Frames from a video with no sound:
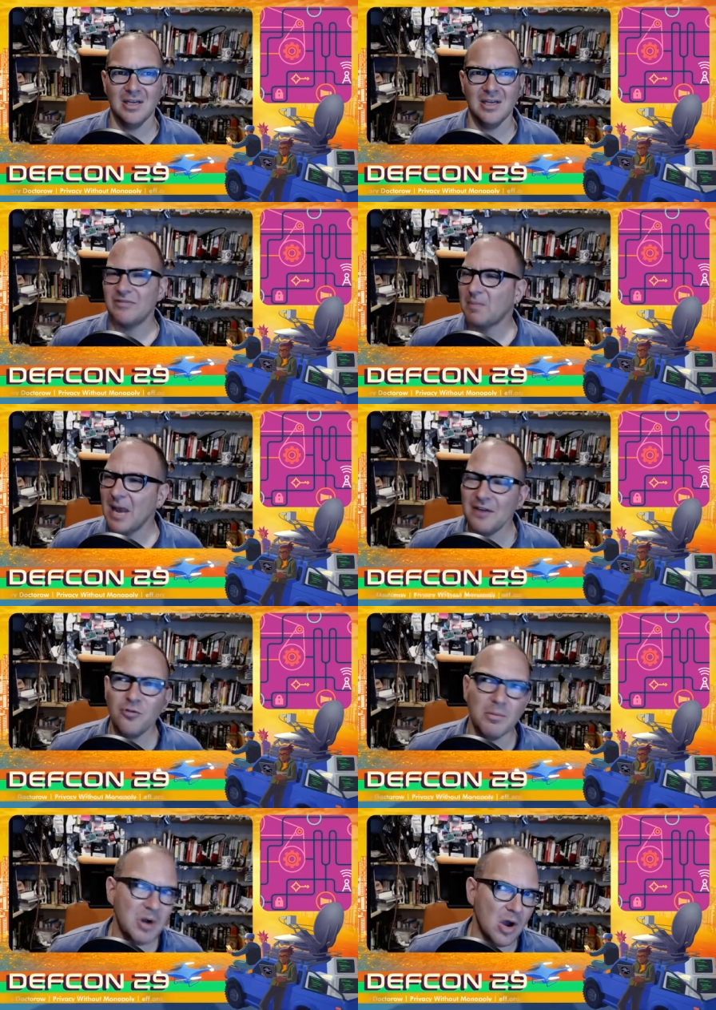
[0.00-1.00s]
If a
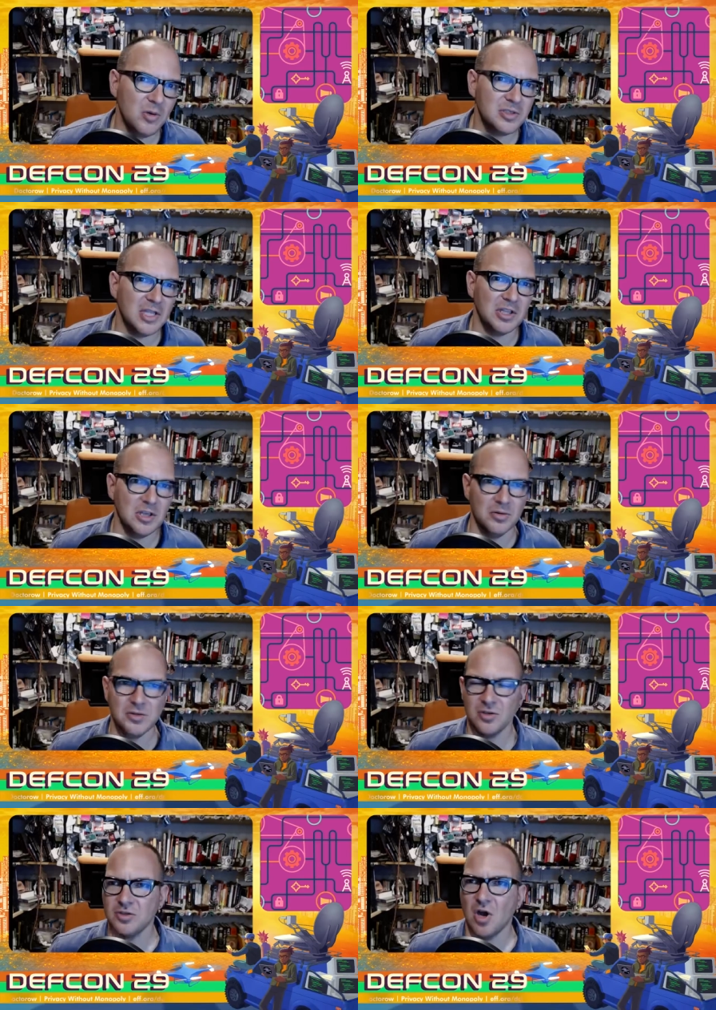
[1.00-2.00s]
platform knows that the users